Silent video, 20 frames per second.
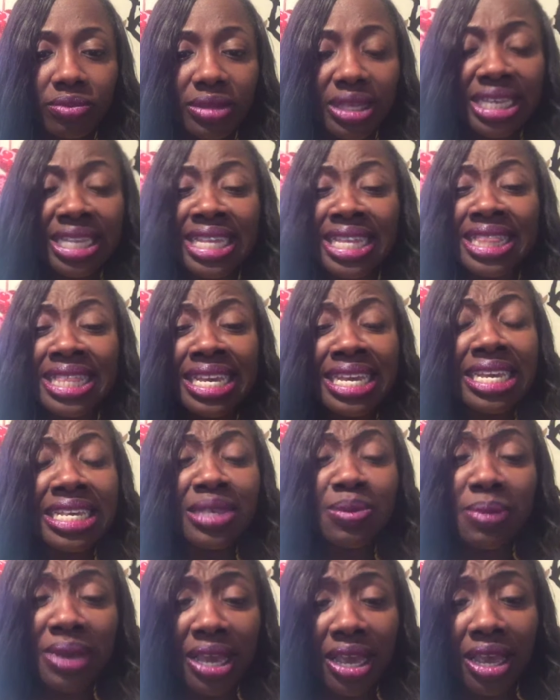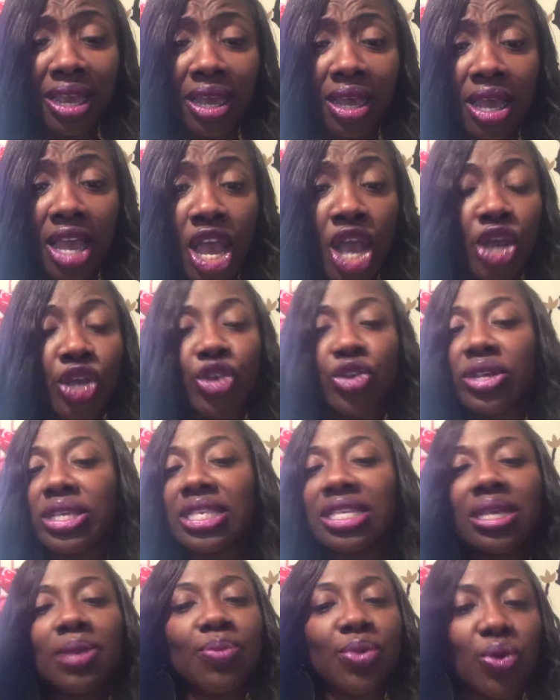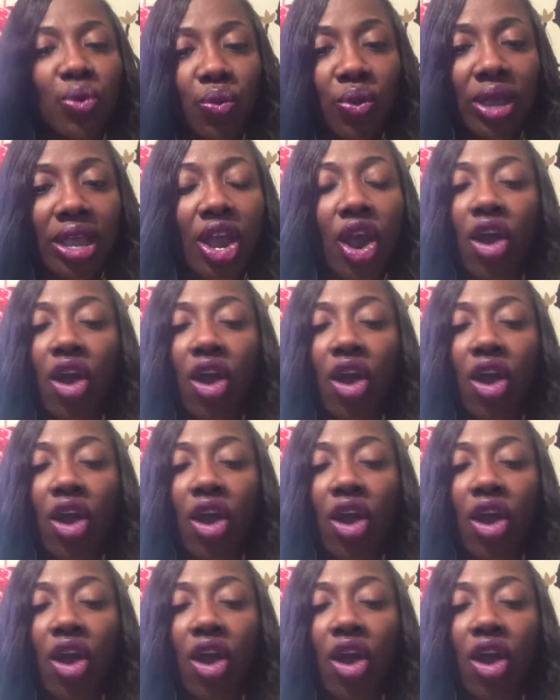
that these men you're sleeping with